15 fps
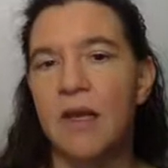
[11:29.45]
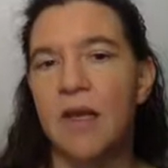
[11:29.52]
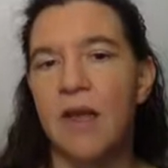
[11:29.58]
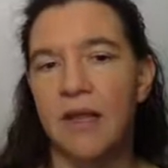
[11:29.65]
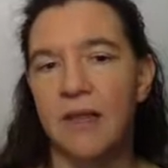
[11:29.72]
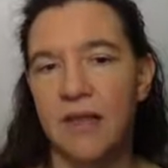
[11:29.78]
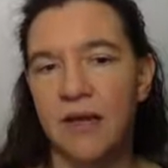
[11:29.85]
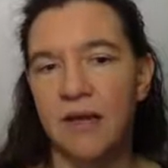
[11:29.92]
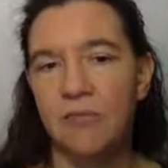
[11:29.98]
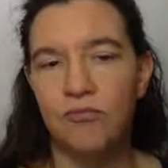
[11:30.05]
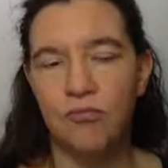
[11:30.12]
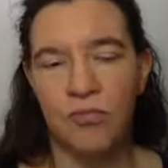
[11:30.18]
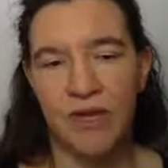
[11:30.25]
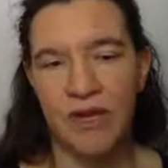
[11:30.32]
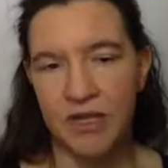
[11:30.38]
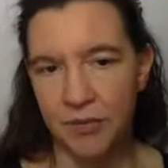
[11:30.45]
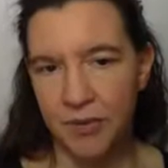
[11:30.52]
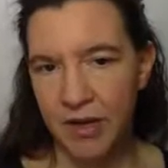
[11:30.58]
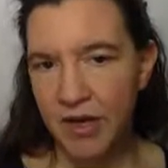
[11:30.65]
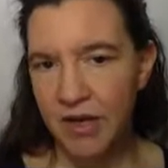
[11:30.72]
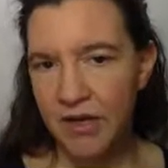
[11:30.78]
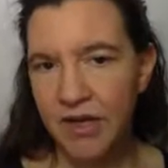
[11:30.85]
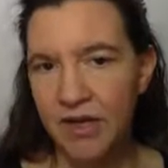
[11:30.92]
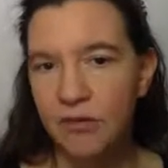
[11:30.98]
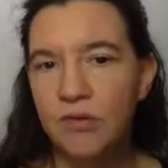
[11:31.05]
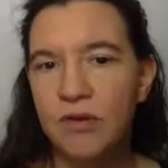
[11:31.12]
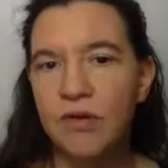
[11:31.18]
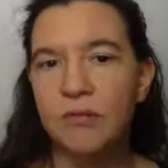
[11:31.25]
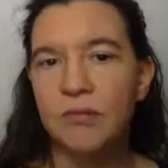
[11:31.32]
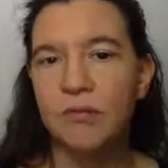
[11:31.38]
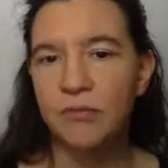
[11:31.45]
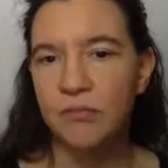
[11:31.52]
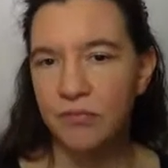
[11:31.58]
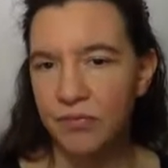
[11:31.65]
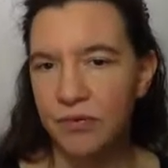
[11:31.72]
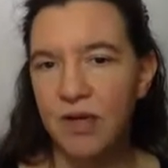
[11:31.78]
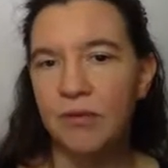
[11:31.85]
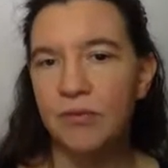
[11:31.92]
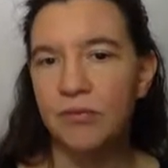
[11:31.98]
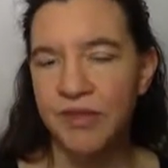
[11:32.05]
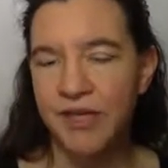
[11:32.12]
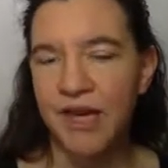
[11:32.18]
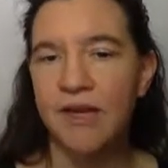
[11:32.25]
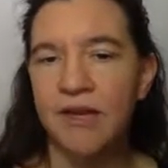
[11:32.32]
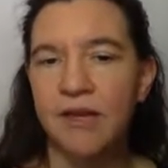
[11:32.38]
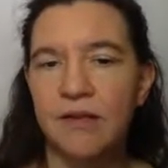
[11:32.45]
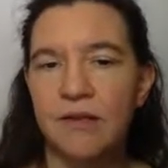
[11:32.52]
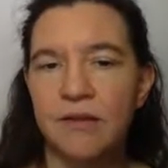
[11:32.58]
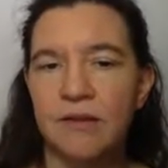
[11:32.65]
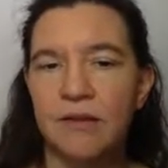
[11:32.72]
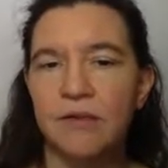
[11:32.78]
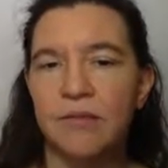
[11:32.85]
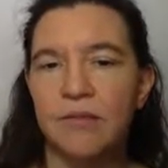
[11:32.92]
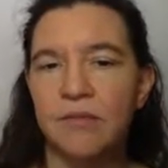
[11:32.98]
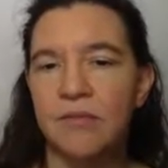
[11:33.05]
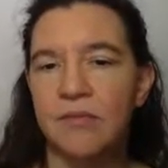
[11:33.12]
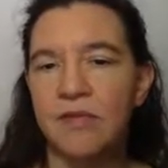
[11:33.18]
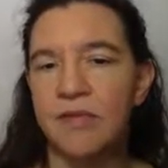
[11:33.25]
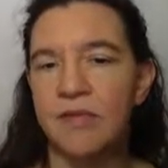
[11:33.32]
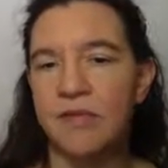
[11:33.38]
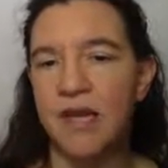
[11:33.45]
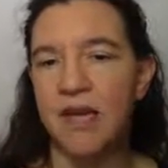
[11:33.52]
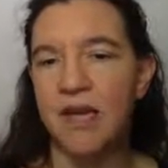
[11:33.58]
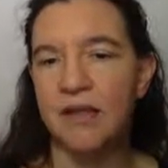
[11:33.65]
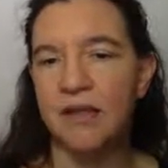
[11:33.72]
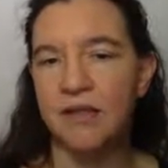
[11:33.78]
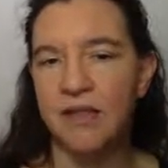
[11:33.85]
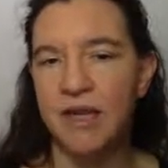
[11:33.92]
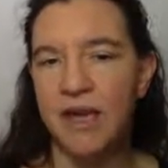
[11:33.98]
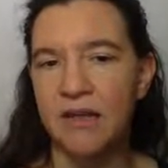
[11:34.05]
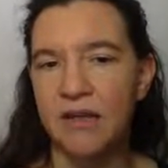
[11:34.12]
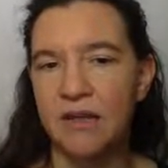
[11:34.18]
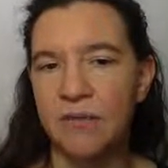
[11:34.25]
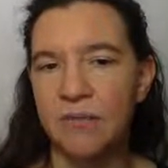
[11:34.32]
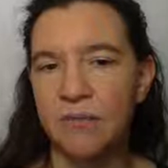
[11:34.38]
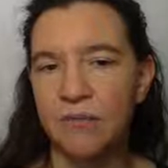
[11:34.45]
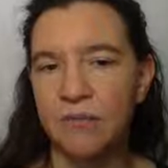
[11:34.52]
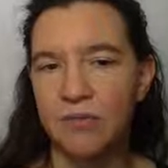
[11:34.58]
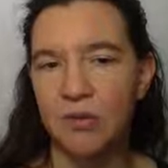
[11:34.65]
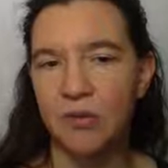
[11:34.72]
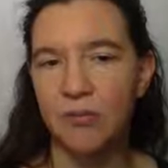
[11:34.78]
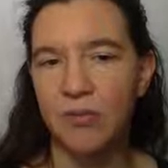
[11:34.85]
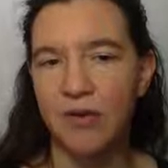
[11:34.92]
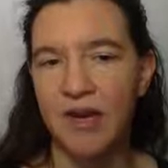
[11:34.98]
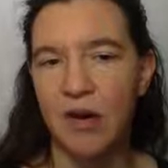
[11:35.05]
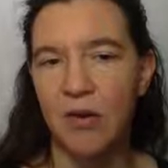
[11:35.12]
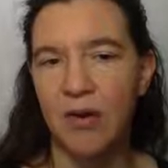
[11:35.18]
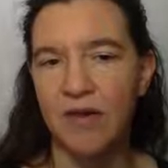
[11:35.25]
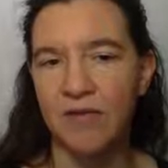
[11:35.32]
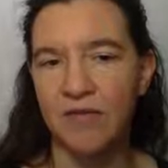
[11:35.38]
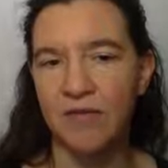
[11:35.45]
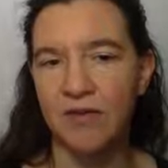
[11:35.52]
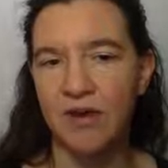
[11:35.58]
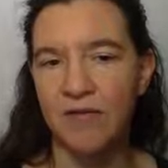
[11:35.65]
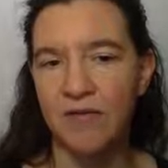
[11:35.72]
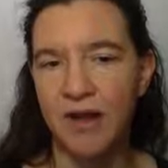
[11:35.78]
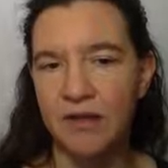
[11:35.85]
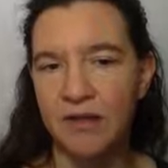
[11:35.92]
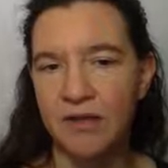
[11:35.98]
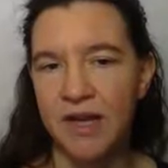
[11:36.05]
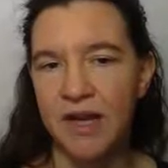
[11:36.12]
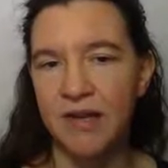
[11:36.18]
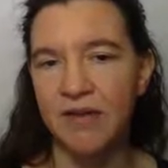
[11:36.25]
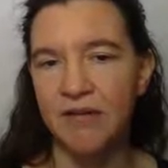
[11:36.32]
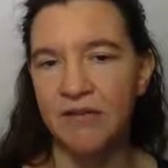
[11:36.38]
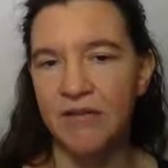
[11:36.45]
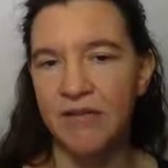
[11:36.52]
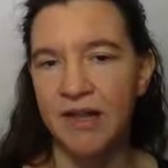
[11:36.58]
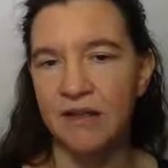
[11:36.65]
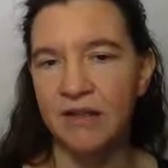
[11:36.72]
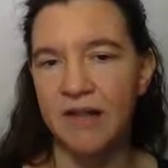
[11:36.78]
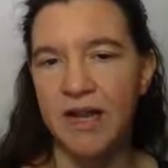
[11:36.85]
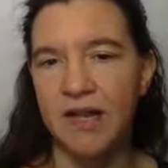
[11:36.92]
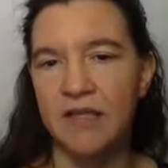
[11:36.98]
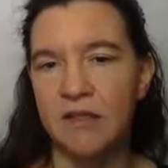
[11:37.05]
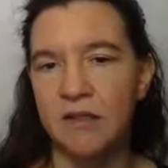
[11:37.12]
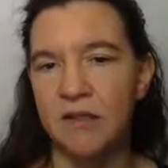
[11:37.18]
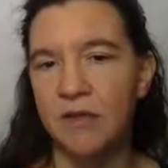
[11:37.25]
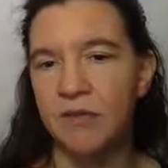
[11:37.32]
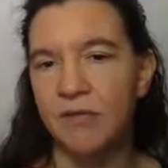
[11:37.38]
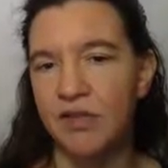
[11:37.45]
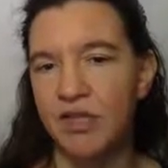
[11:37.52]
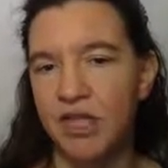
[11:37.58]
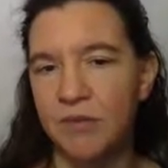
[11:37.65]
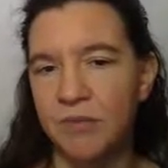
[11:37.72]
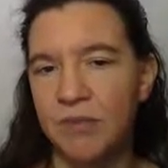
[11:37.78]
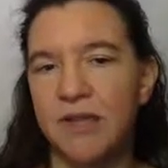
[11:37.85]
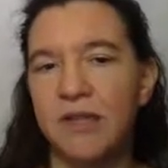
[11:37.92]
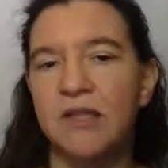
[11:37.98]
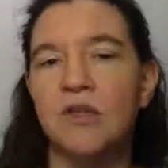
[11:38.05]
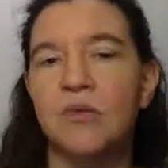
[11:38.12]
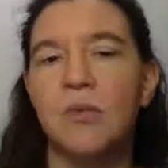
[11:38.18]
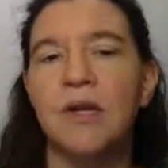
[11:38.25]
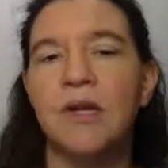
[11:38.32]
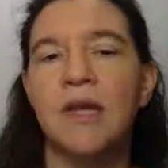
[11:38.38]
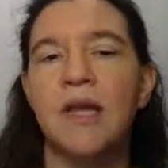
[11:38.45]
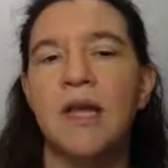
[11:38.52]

And then the SPR algorithm, well, takes this K and this X. So we now have a valid K, we have a valid X, just pick this one,